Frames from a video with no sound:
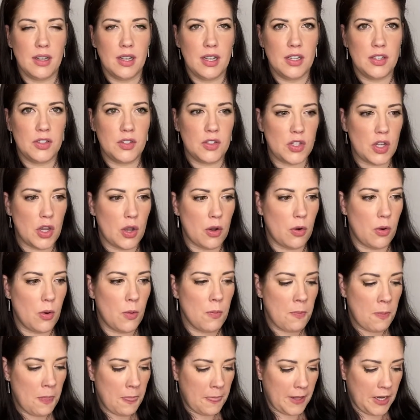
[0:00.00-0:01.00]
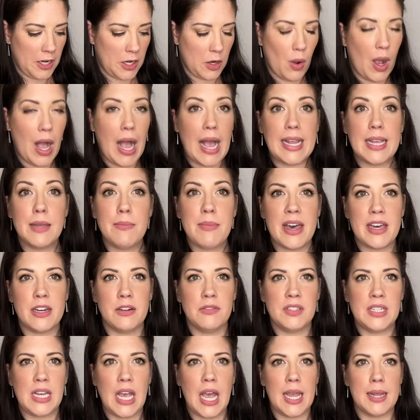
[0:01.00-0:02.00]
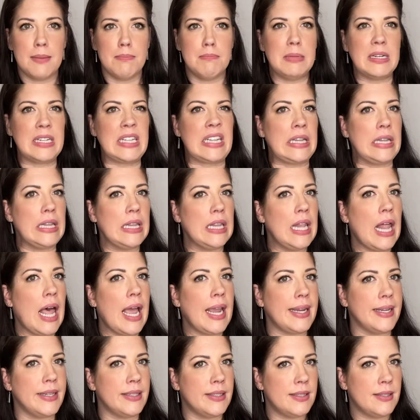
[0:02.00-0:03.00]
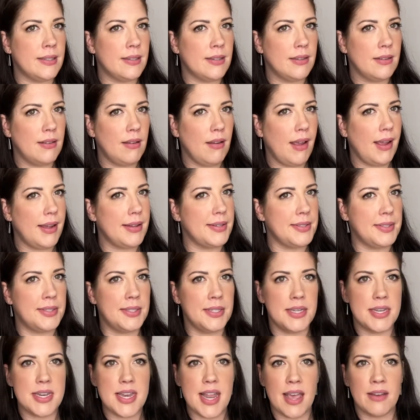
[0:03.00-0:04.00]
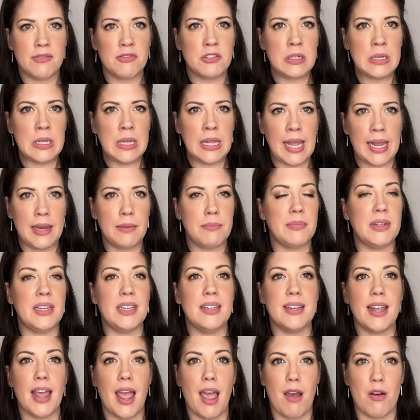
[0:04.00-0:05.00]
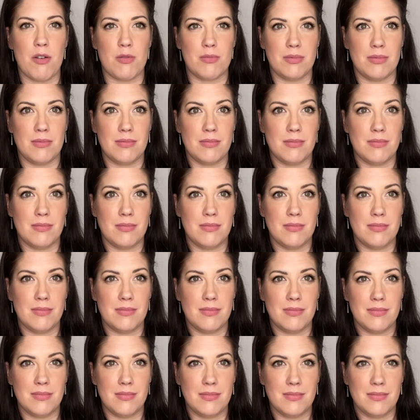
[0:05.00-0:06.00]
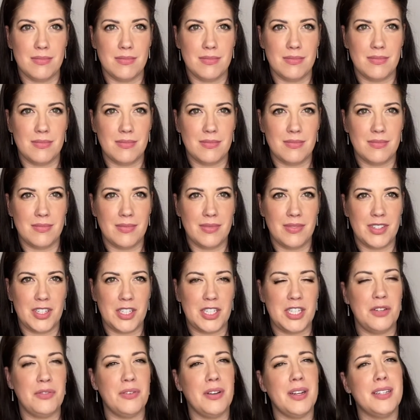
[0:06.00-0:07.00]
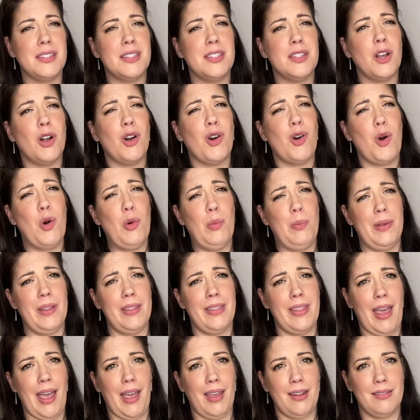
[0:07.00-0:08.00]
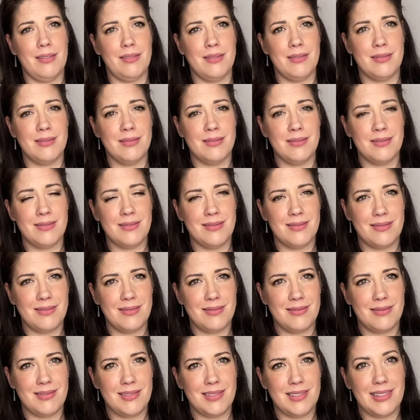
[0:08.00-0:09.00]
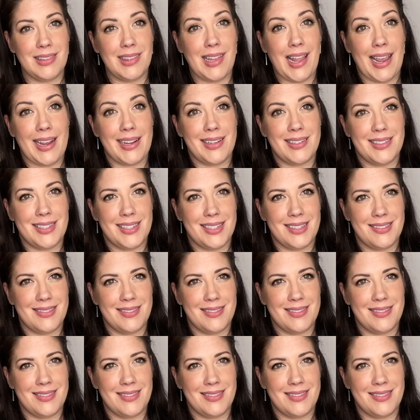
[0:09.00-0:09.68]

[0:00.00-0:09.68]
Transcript: So, I am out of time, but light has never let me down. She finds the hope in that. Light.